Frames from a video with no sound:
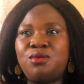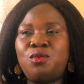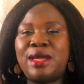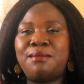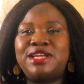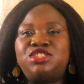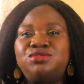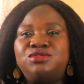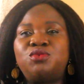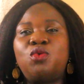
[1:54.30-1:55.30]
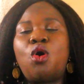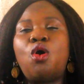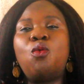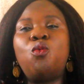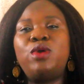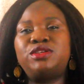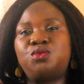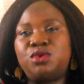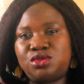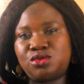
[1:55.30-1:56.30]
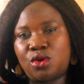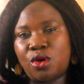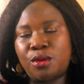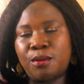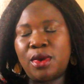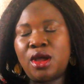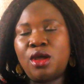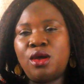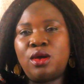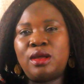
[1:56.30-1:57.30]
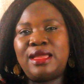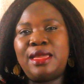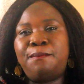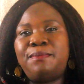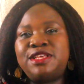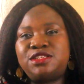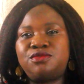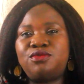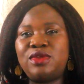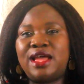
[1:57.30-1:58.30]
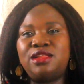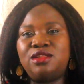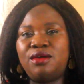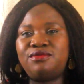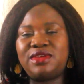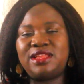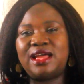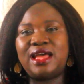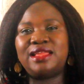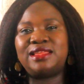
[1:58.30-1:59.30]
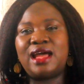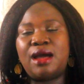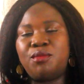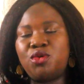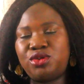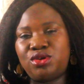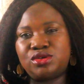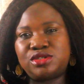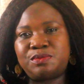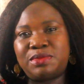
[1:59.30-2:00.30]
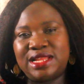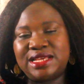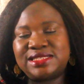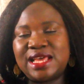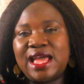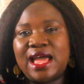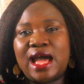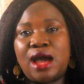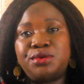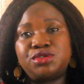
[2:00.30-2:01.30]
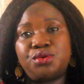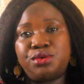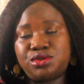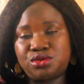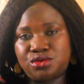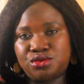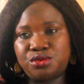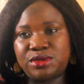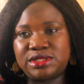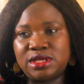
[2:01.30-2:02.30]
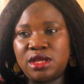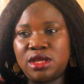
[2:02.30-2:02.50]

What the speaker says: where my children will always want to come, a peaceful and loving and harmonious place, I was going to do it.